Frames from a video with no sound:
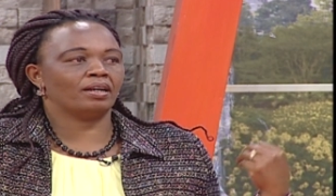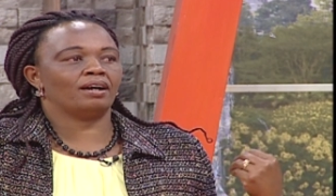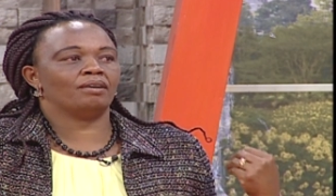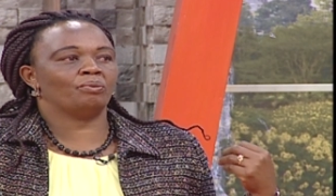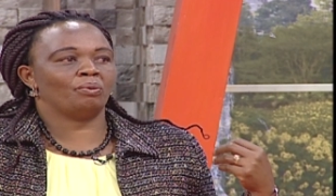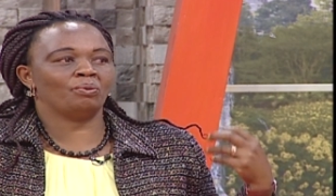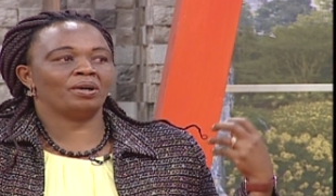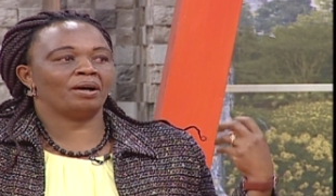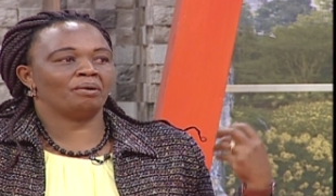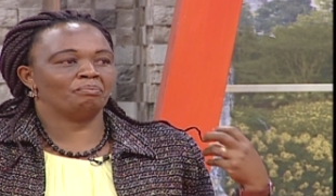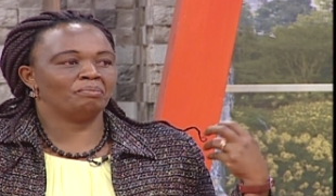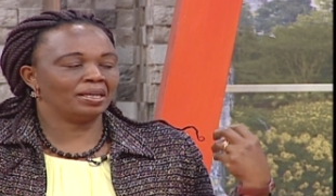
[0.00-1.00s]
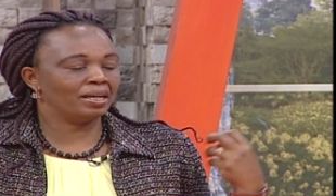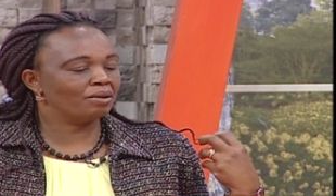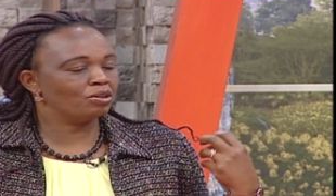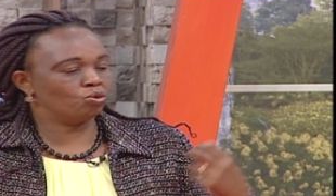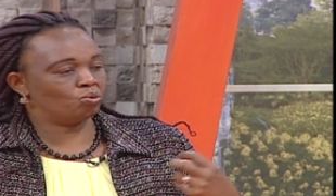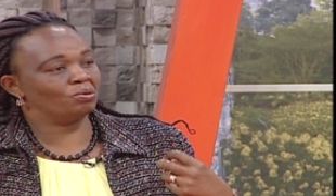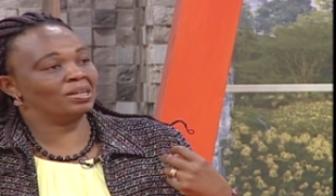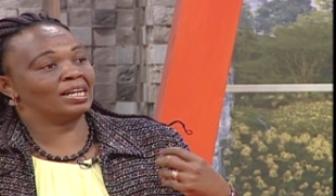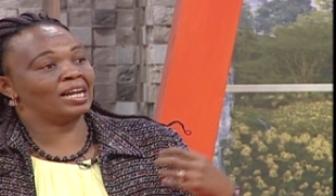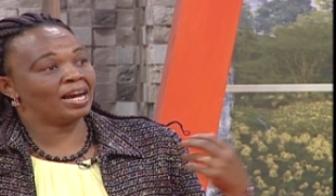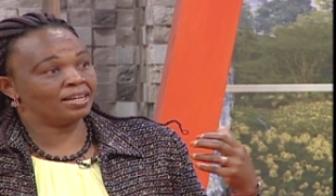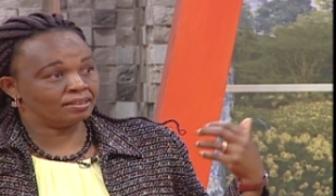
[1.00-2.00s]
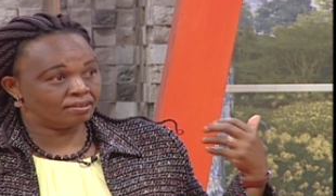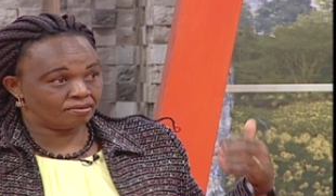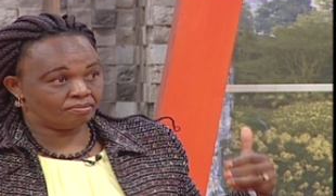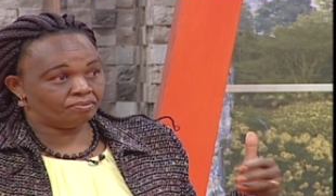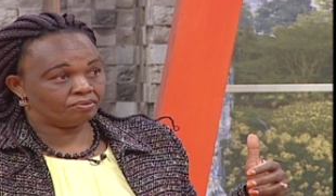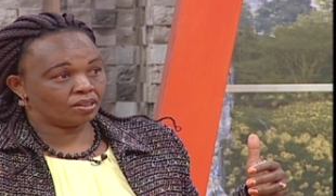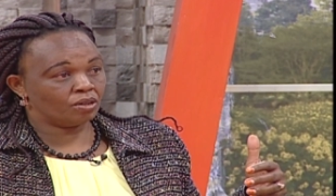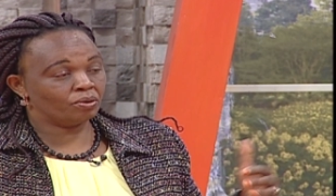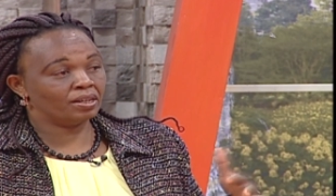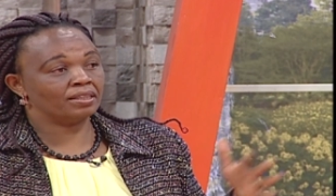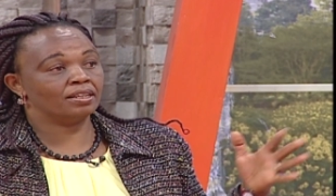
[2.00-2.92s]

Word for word: ha we are making our children learn looking at